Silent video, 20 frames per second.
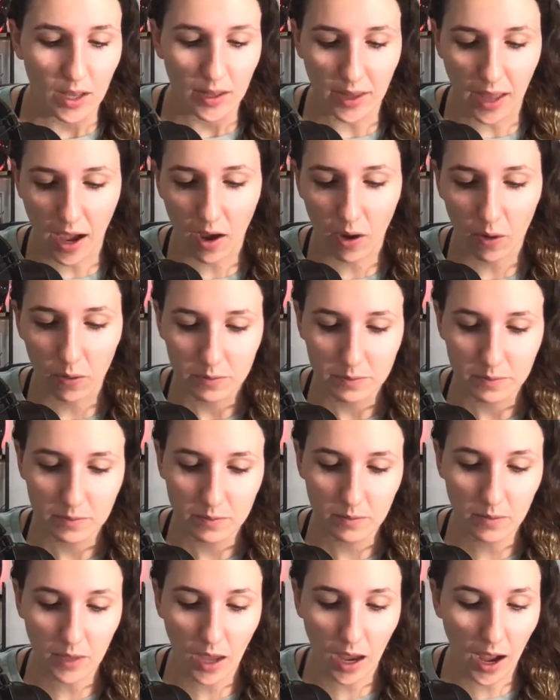Now,
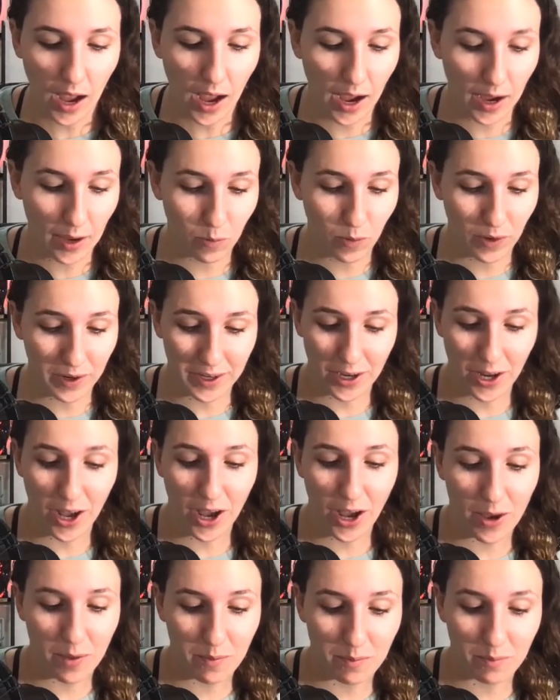I wanted
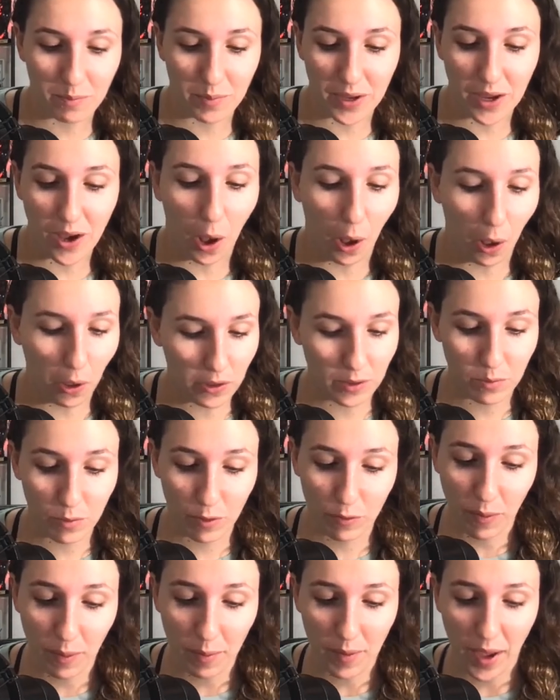to be all in
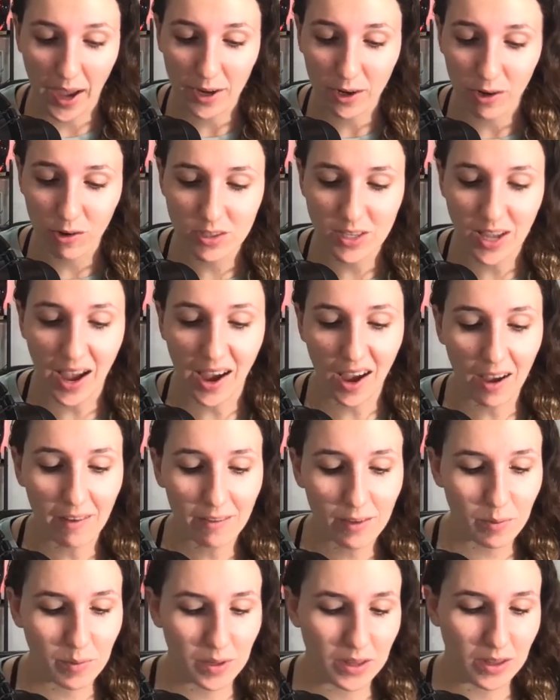with my macros. I
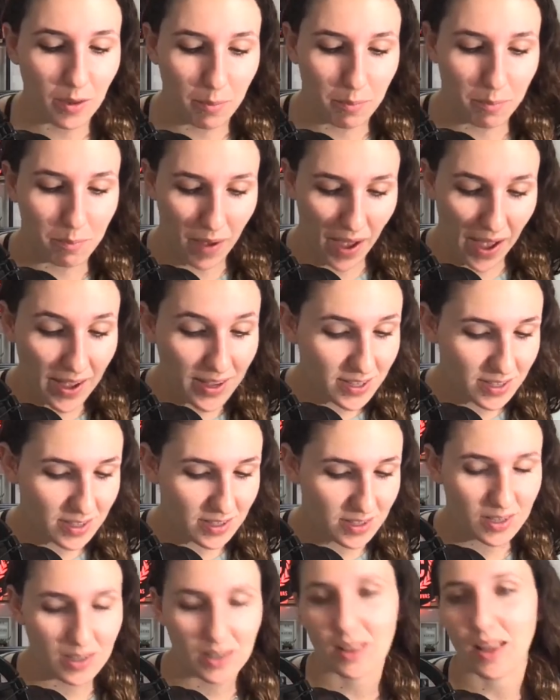haven't been the
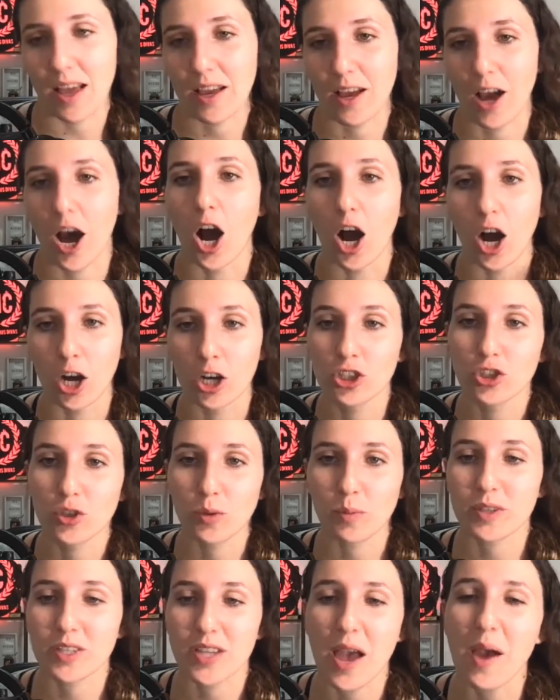best, like
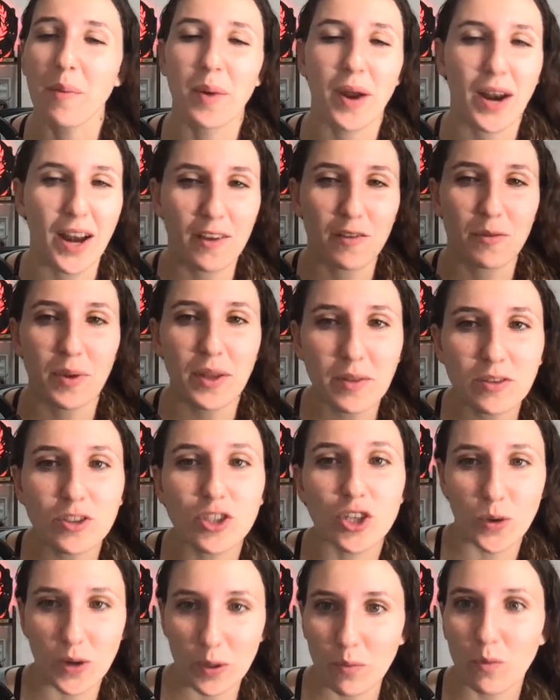100%, but I've been
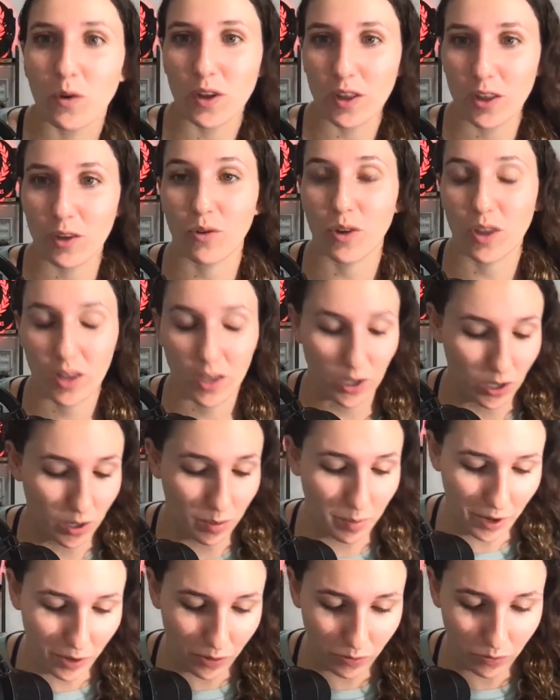doing really, really good
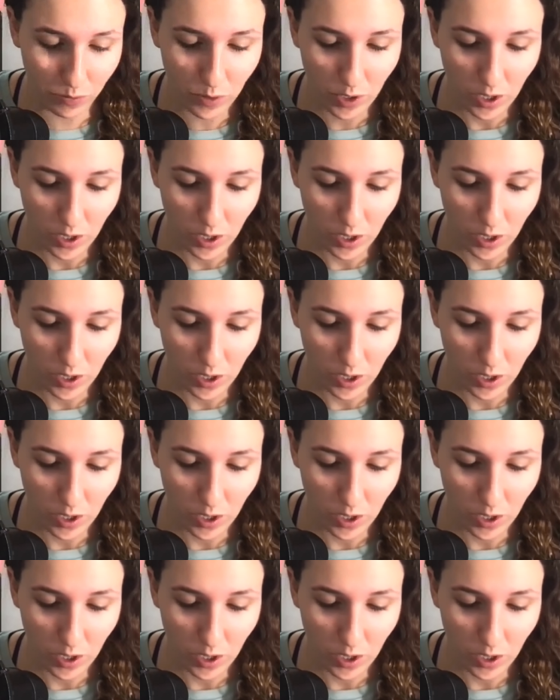on my own.